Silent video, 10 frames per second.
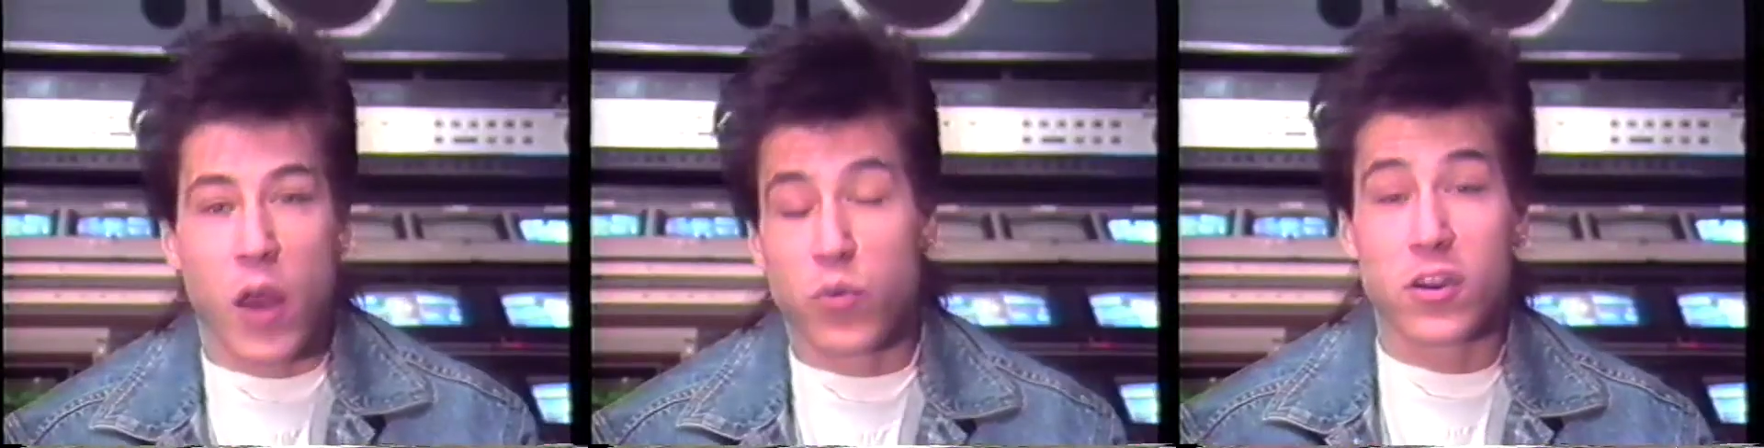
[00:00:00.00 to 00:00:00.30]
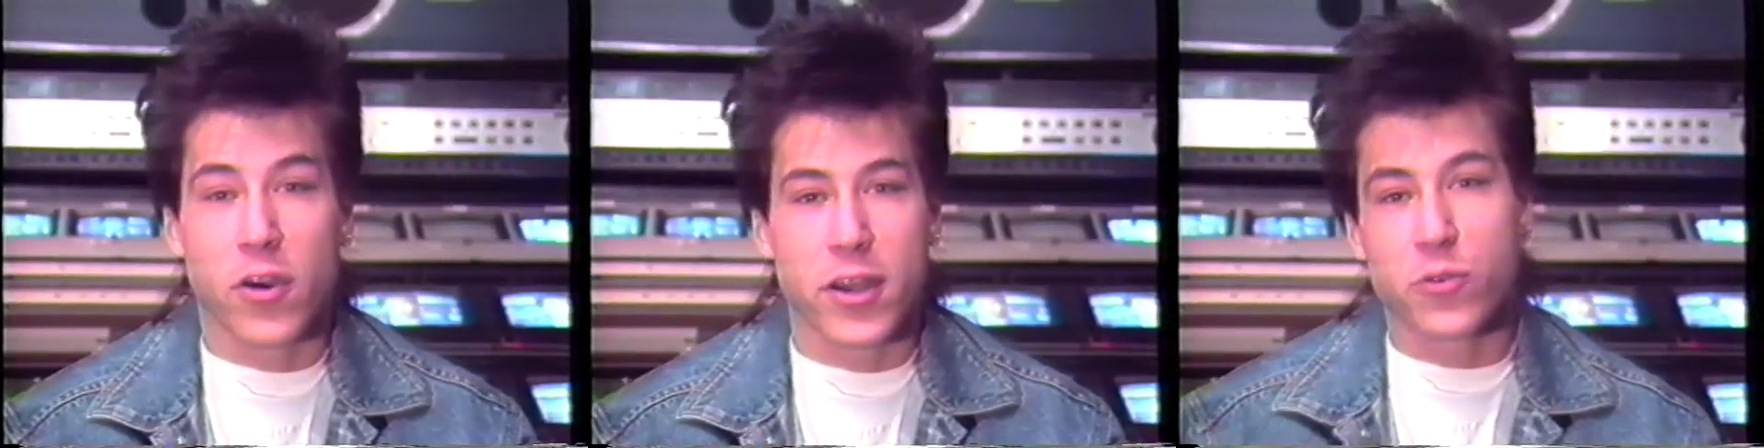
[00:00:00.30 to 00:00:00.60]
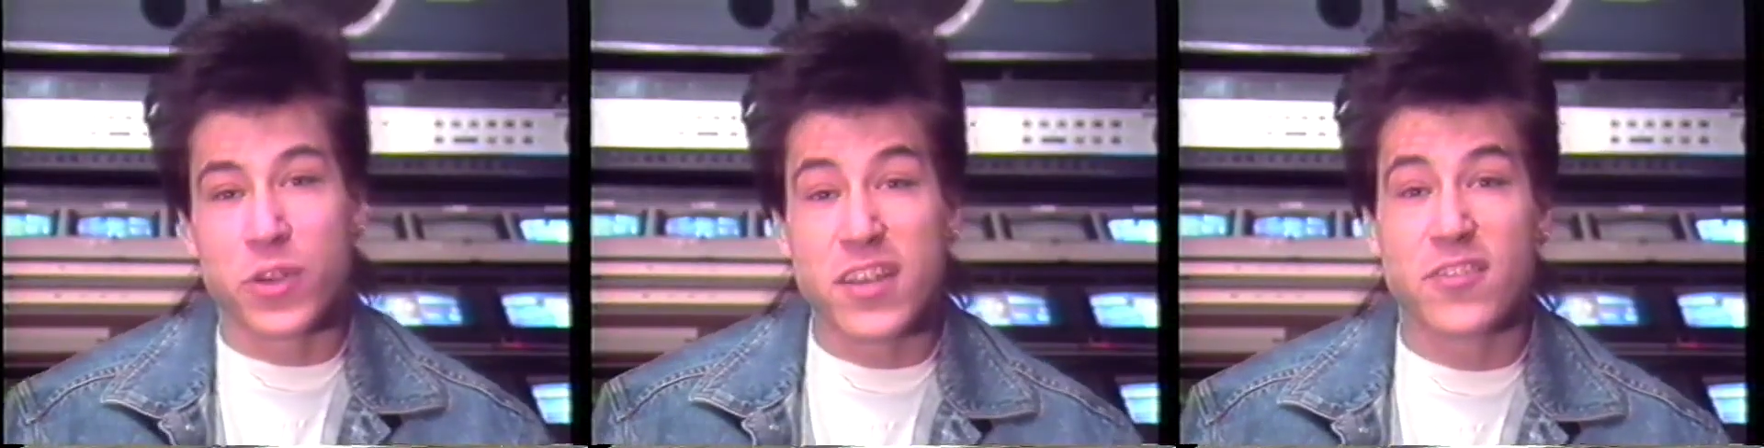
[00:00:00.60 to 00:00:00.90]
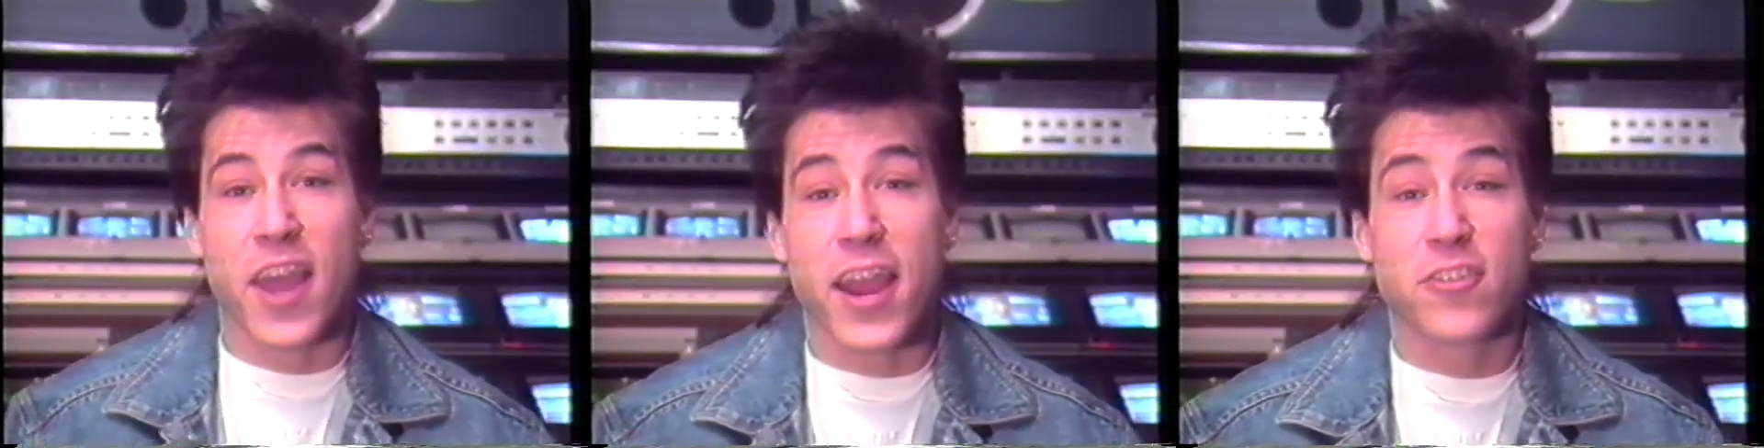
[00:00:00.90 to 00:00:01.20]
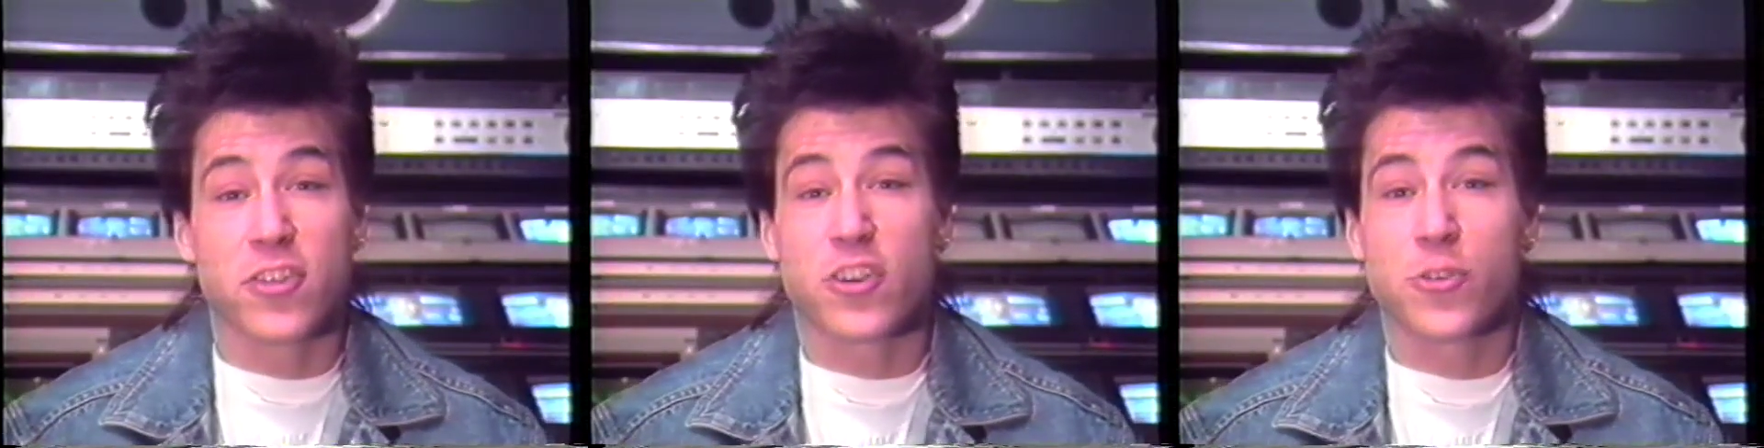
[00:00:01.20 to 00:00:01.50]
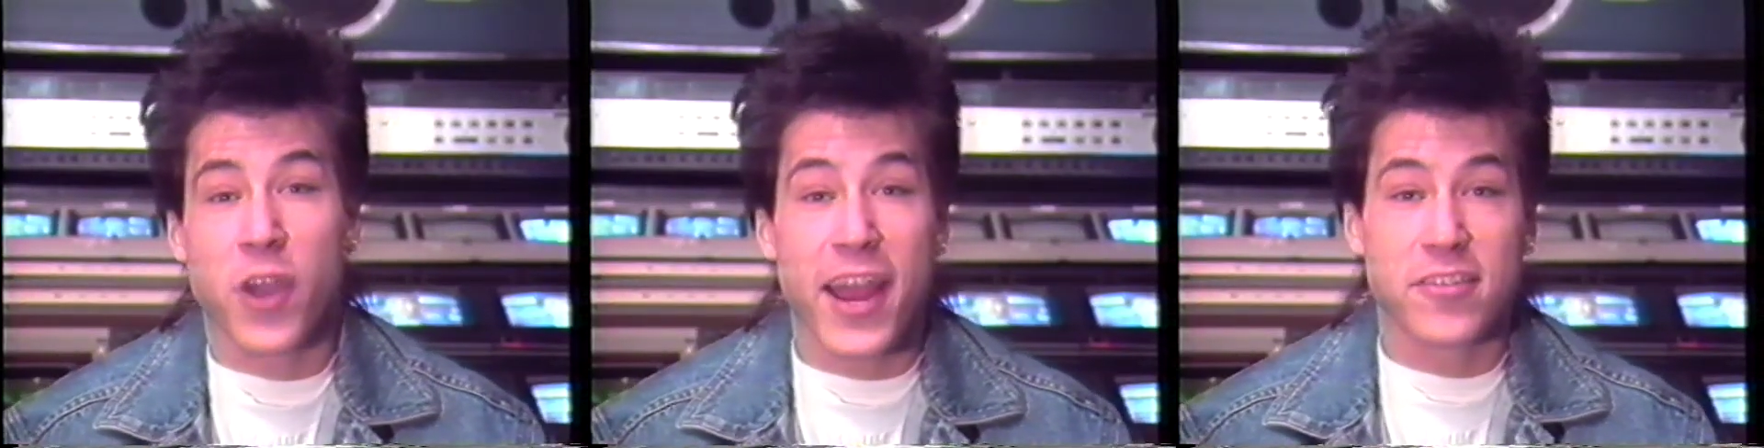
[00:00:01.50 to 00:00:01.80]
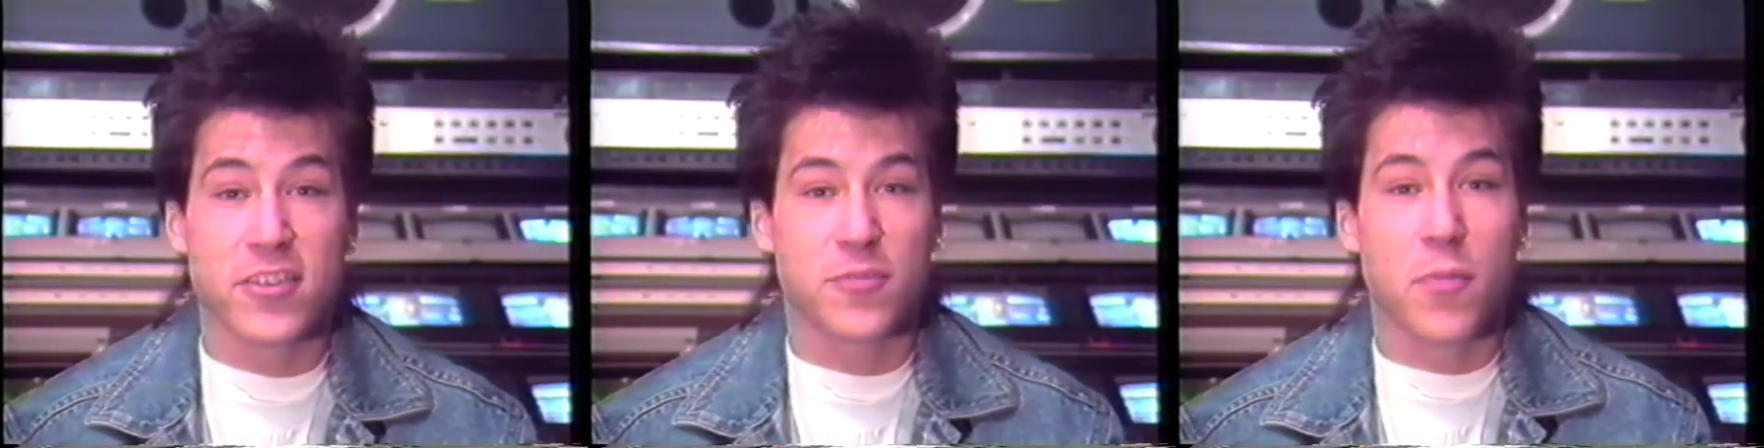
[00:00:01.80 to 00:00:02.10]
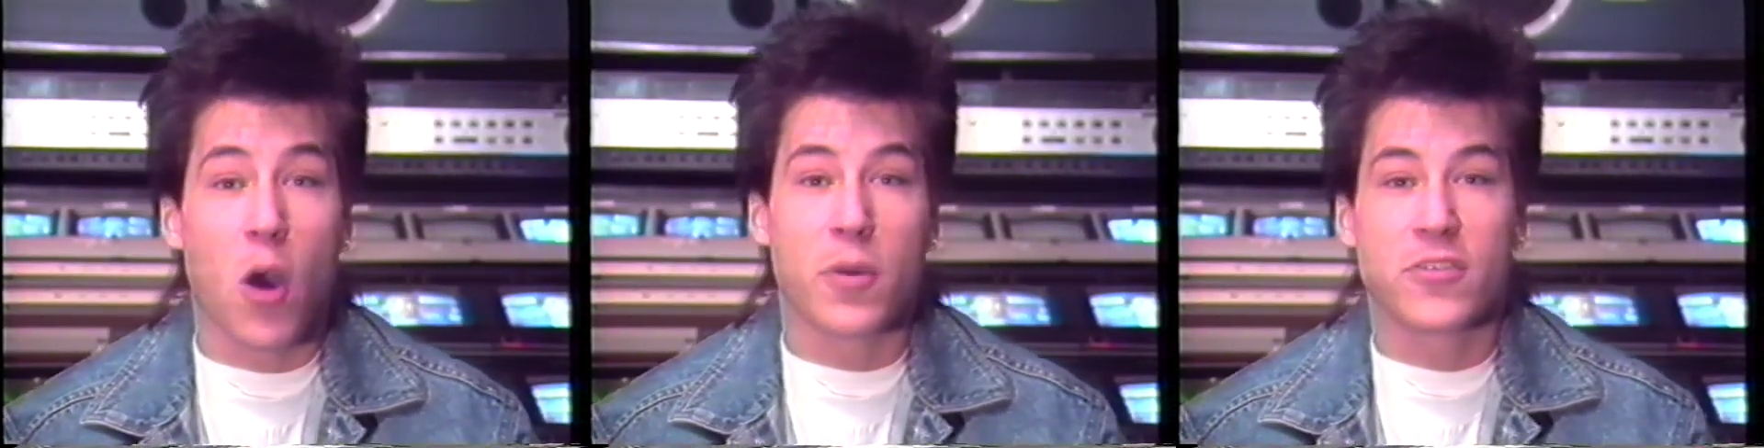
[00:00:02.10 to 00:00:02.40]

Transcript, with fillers: we're going to restage the craziest moments